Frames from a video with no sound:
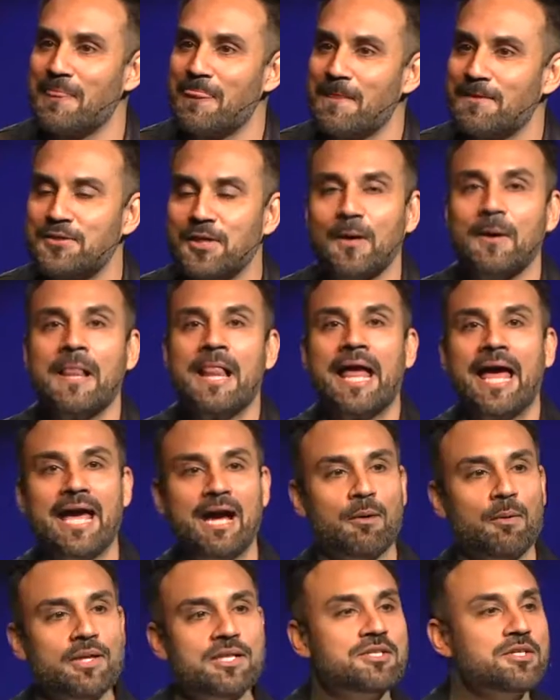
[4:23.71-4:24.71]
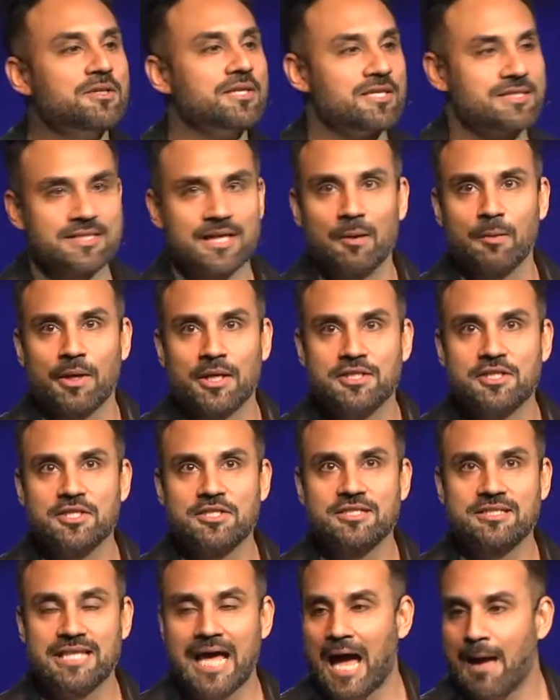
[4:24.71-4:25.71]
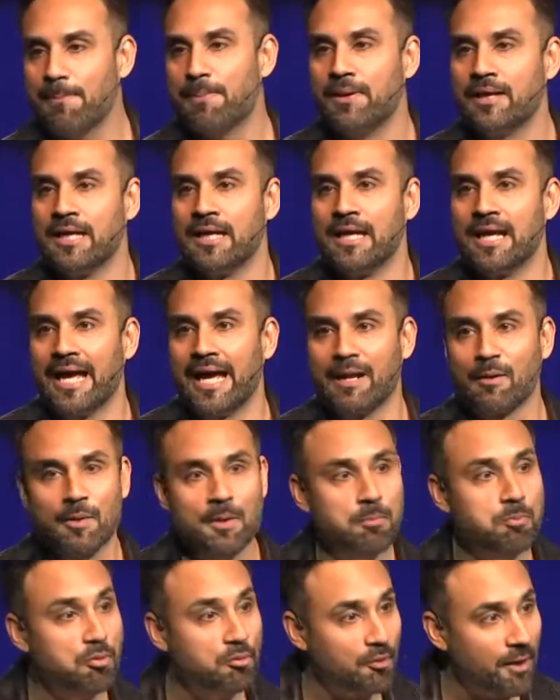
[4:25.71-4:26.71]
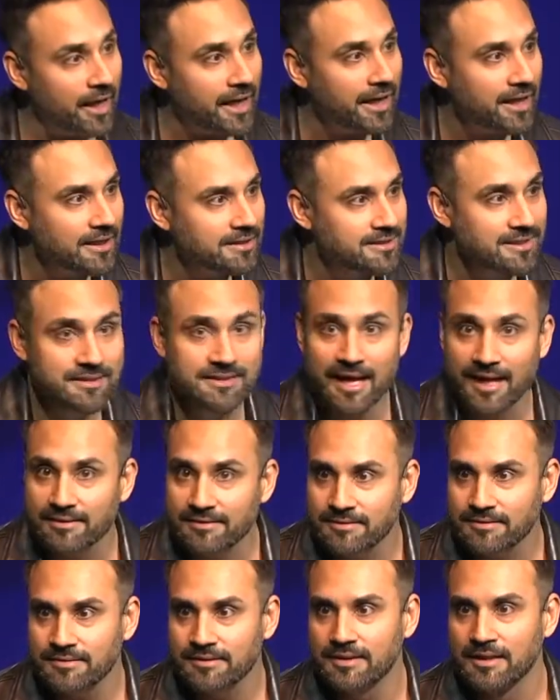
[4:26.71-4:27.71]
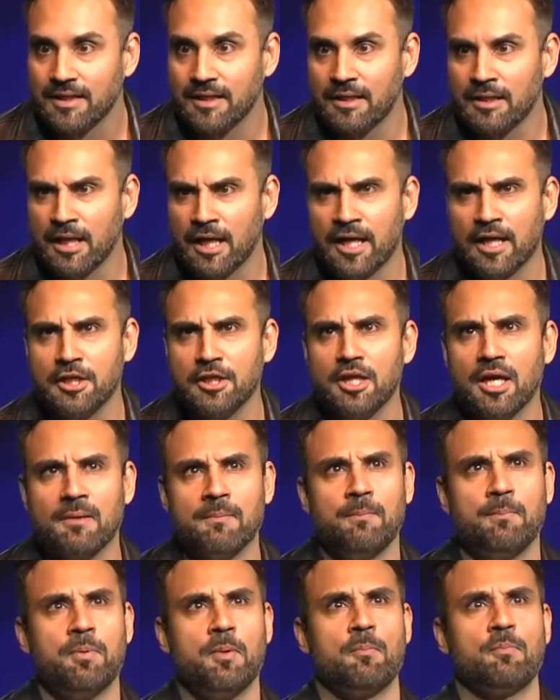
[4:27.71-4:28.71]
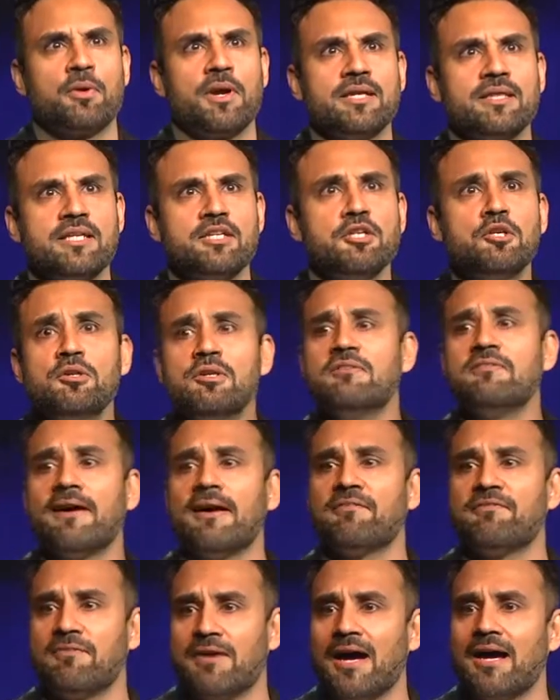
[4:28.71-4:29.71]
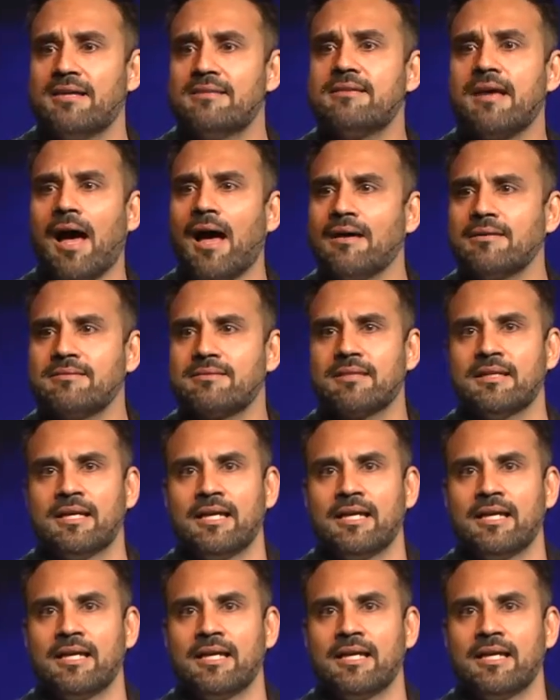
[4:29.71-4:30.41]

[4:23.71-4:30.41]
So, hey, I wanna do this. I wanna just stop and I wanna pray together, a prayer that unifies us,